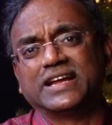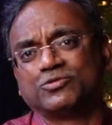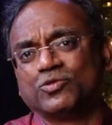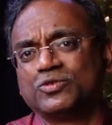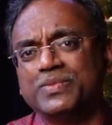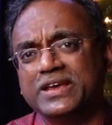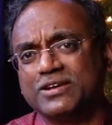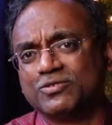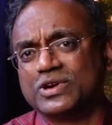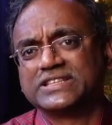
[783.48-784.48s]
that would be
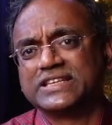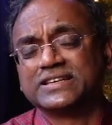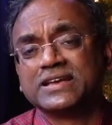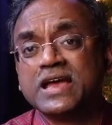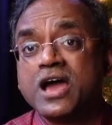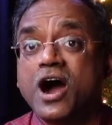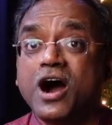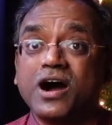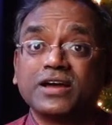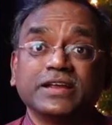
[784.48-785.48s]
one thing.
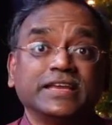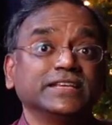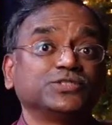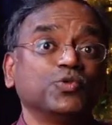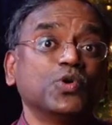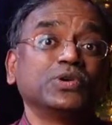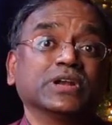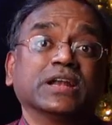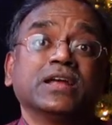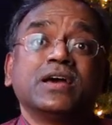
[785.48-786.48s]
Or his
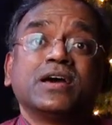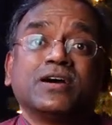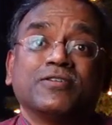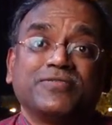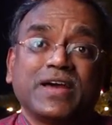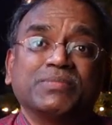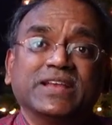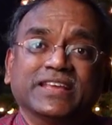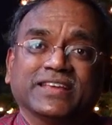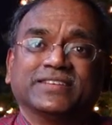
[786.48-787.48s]
own
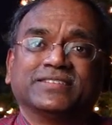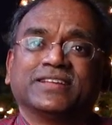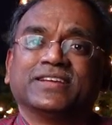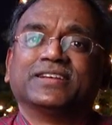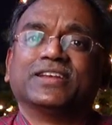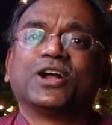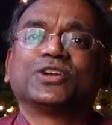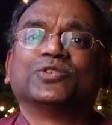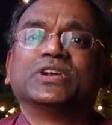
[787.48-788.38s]
family, not